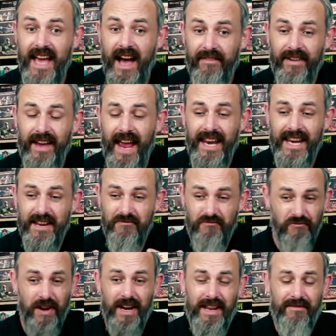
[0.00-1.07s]
gather any
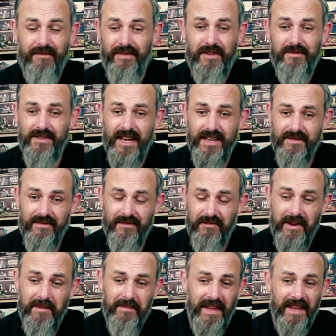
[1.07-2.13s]
really enthusiasm
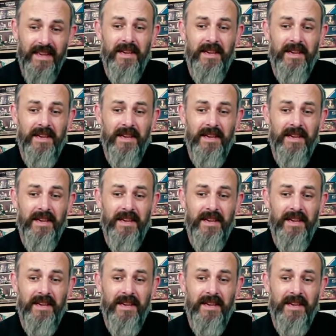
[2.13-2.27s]
for it